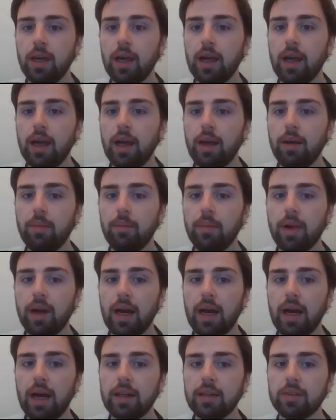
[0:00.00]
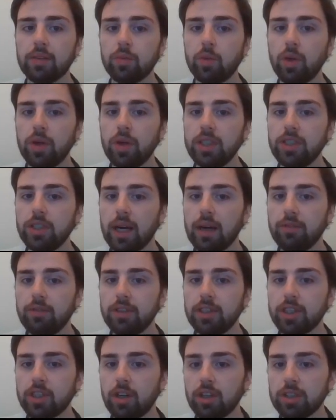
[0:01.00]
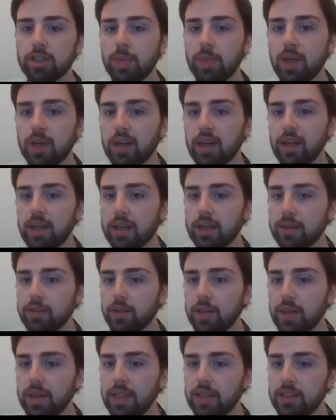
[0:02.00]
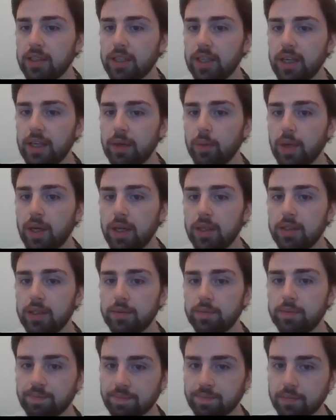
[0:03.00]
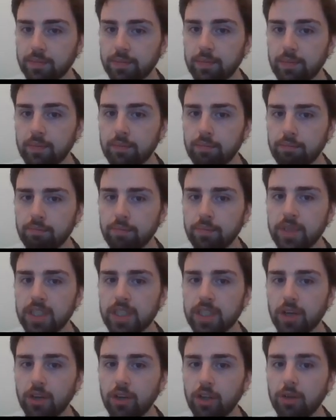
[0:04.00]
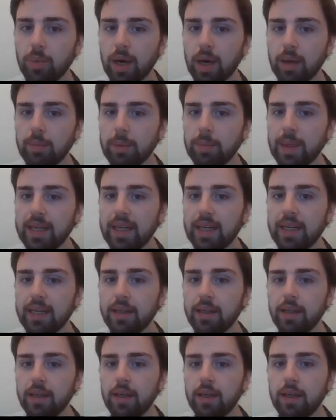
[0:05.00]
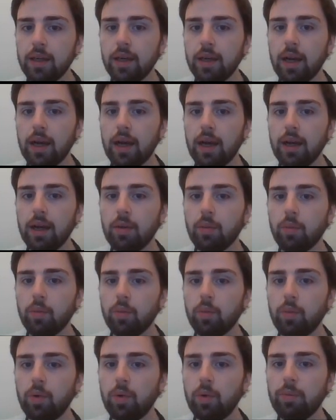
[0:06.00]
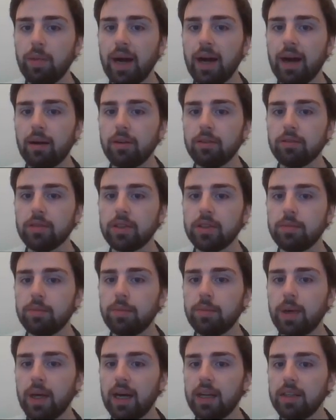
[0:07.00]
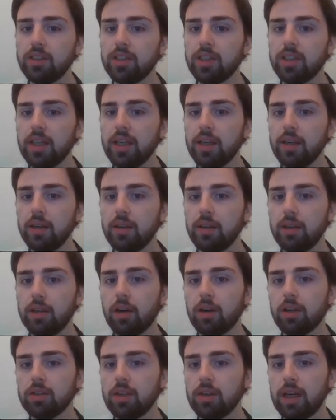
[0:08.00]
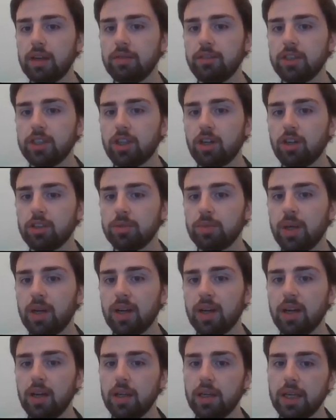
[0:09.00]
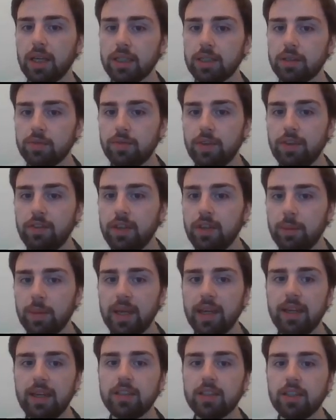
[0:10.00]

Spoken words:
And what is your average cost per click for each keyword? So you might be bidding £1, but actually the average cost per click is 50p.